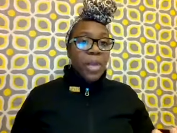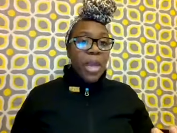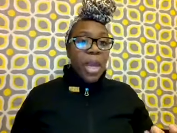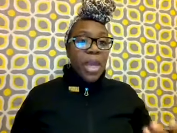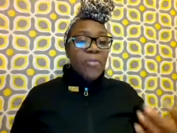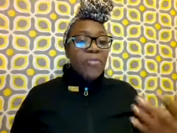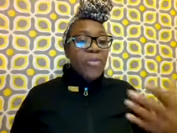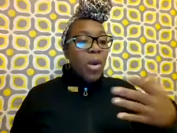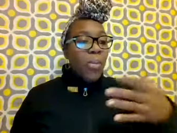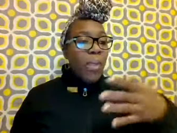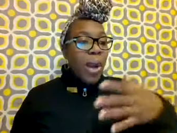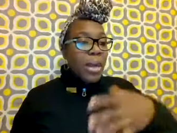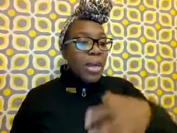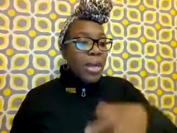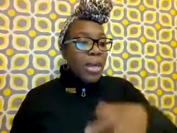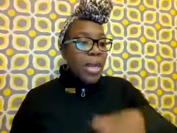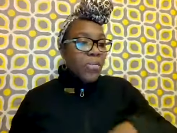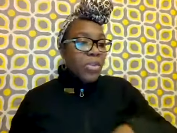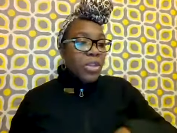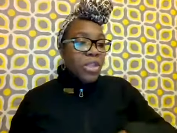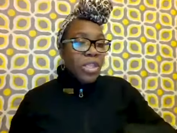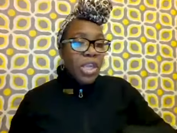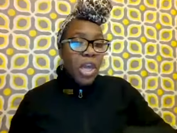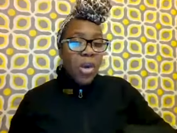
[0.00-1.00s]
And if nobody
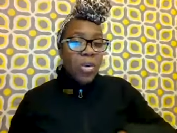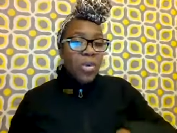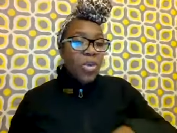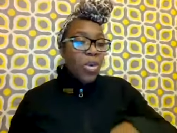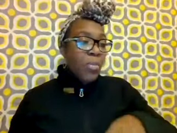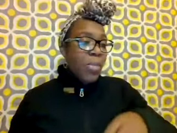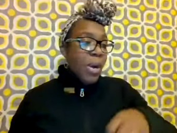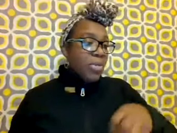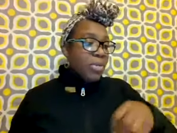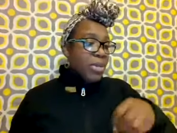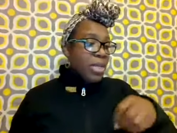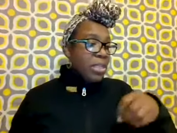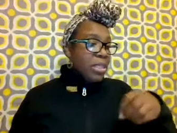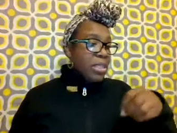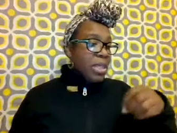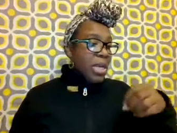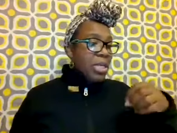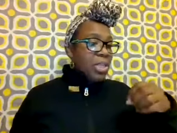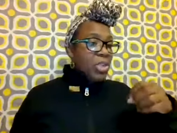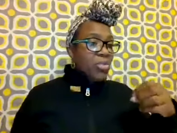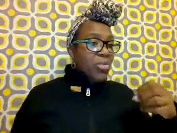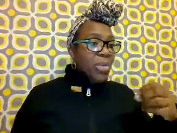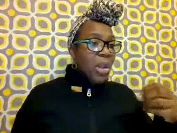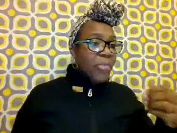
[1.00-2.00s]
never tell you about these
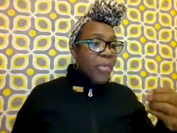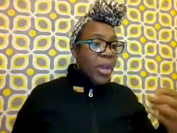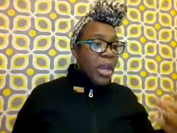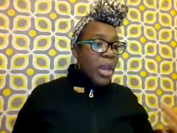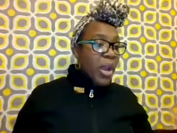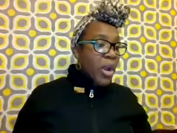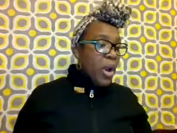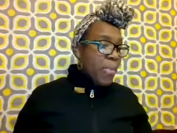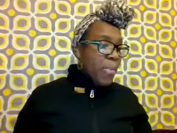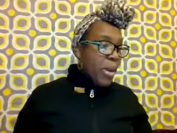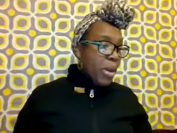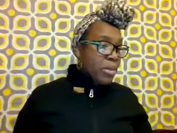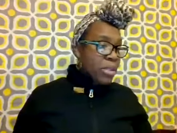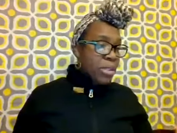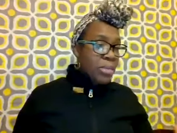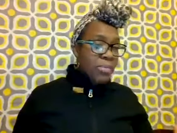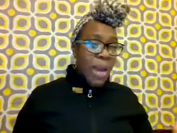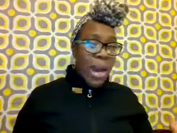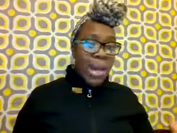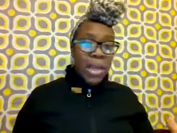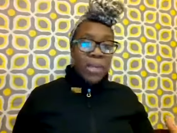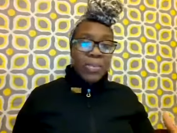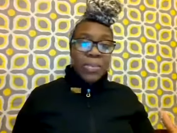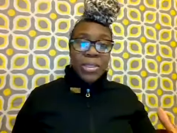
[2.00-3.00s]
things, and you never hear about
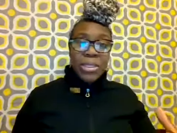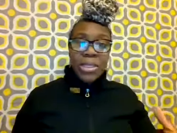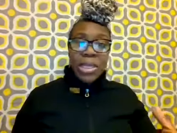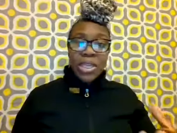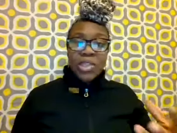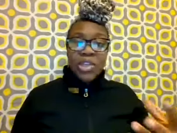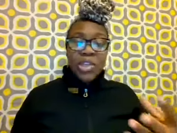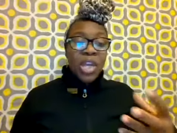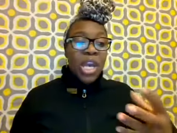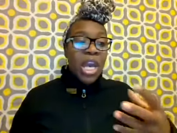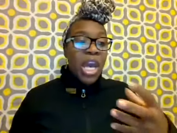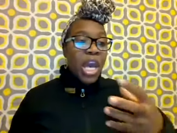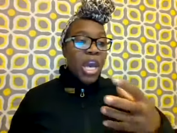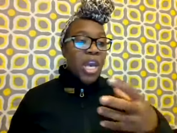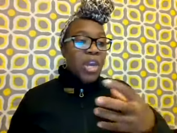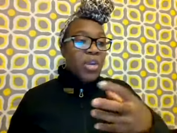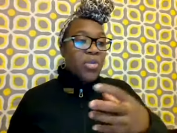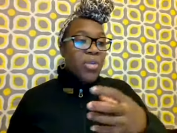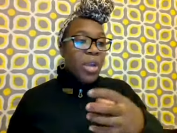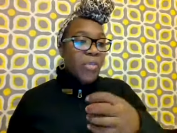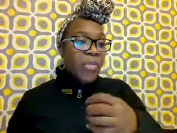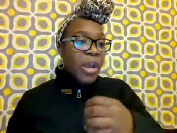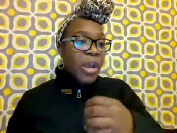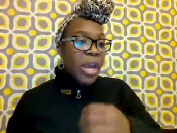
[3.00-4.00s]
demonic possession, and
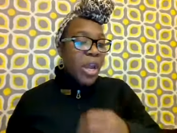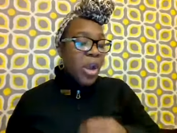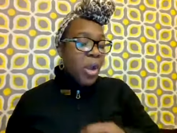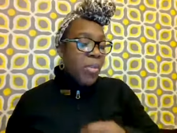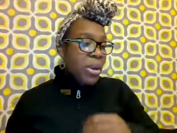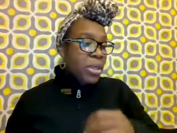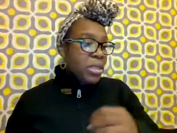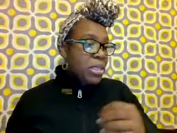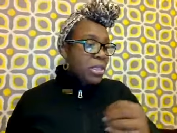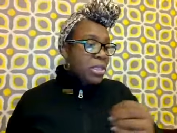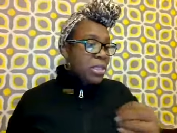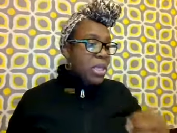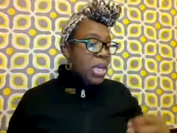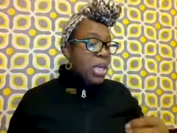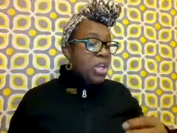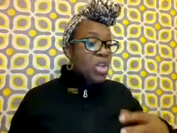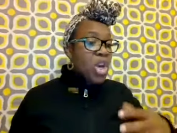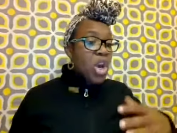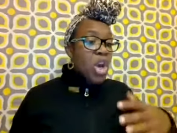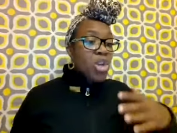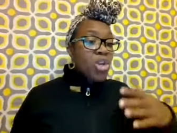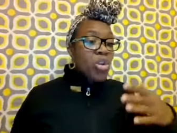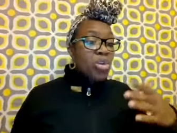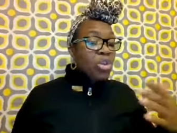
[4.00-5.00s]
you never hear about these
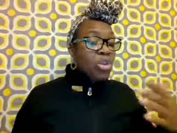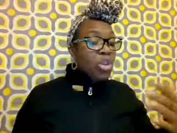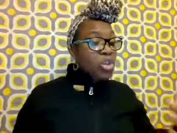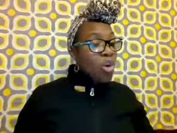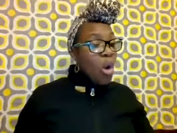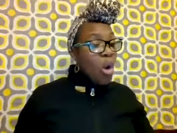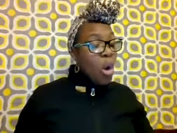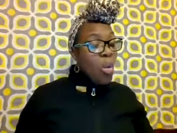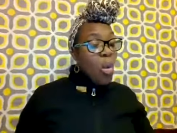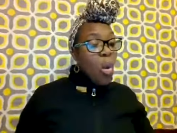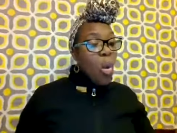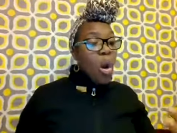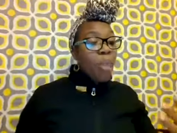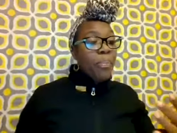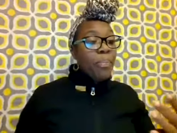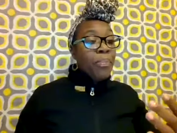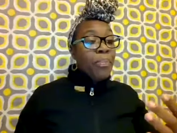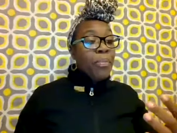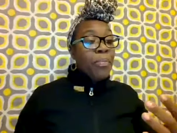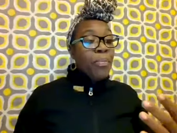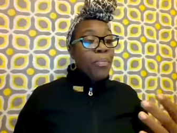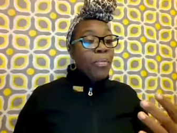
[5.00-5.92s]
things, you just go on